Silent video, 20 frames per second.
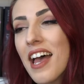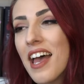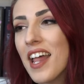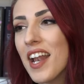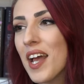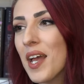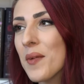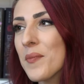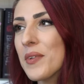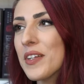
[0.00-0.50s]

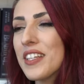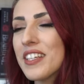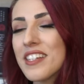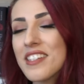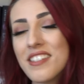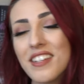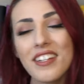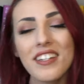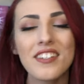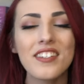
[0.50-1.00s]
and I'm really
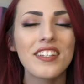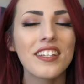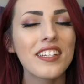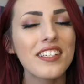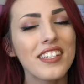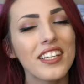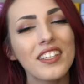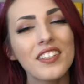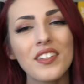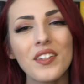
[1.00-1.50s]
excited to
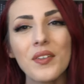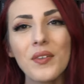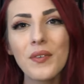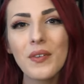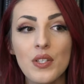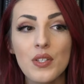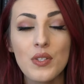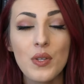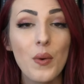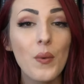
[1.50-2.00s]

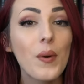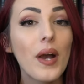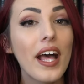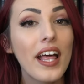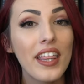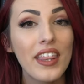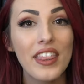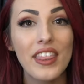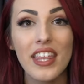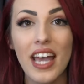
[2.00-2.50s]
continue. So
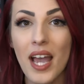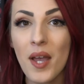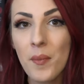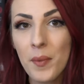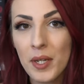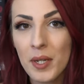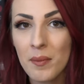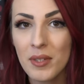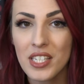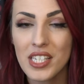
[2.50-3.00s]
that
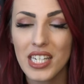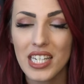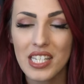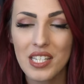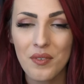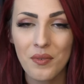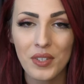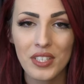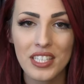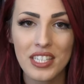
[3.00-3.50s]
pretty much
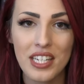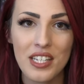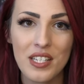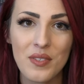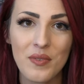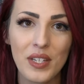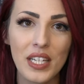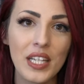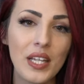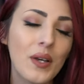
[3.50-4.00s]
does it for
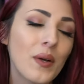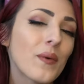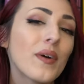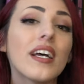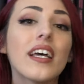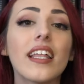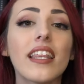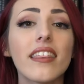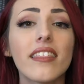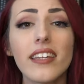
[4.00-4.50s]
today's video.
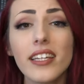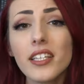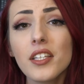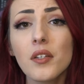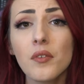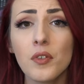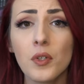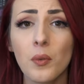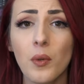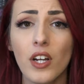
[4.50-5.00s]
Thank
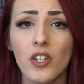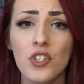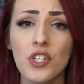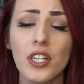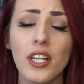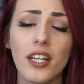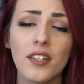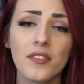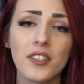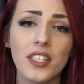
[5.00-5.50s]
you for
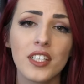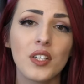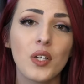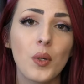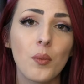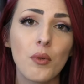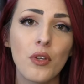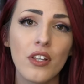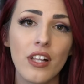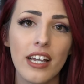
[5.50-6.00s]
watching. I really
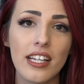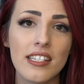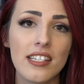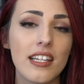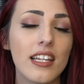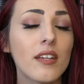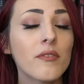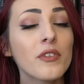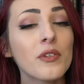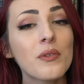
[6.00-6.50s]
hope you liked
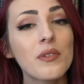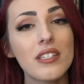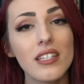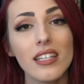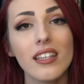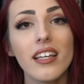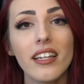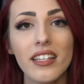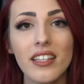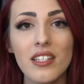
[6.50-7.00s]
it. If you
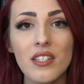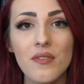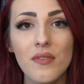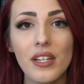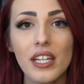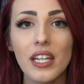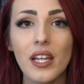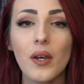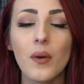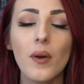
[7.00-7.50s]
did like this
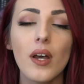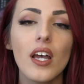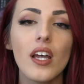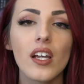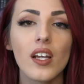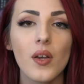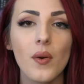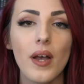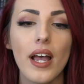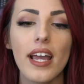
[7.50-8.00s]
video,
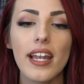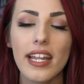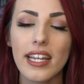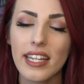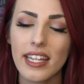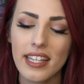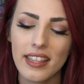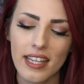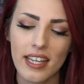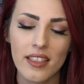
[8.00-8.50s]
go ahead and
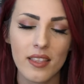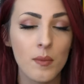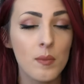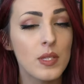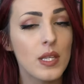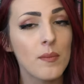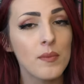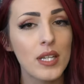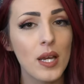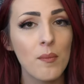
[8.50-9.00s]
hit that
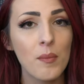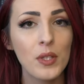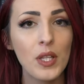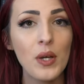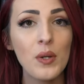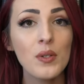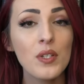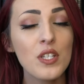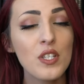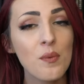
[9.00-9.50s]
thumbs up down
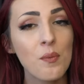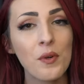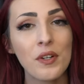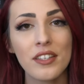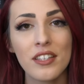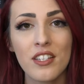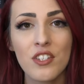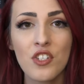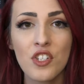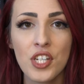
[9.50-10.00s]
below to
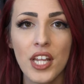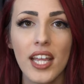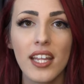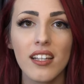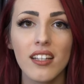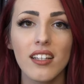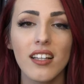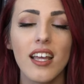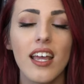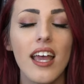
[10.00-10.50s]
support this
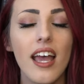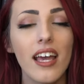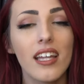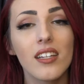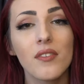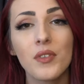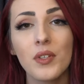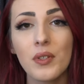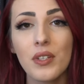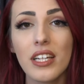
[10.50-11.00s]
channel. And
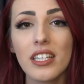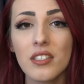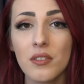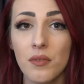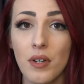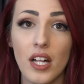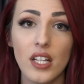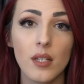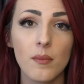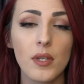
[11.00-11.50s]
if you'd like to
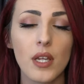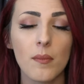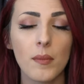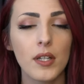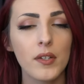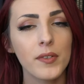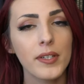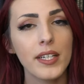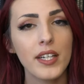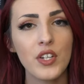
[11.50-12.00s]
follow me on
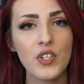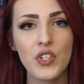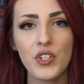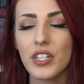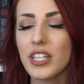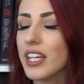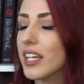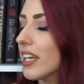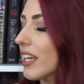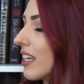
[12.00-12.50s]
my reading
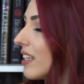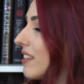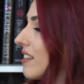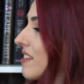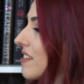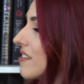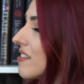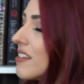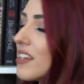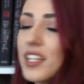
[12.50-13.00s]
journey and
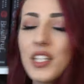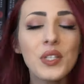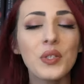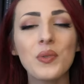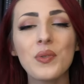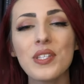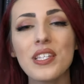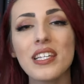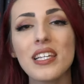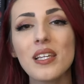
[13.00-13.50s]

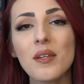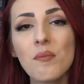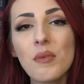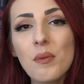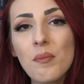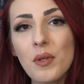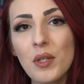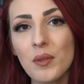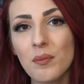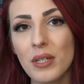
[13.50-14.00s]
continue seeing
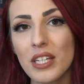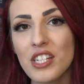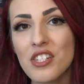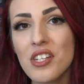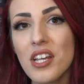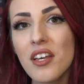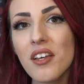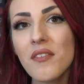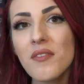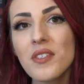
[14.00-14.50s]
me build my
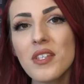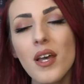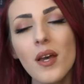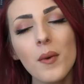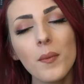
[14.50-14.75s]
shelves,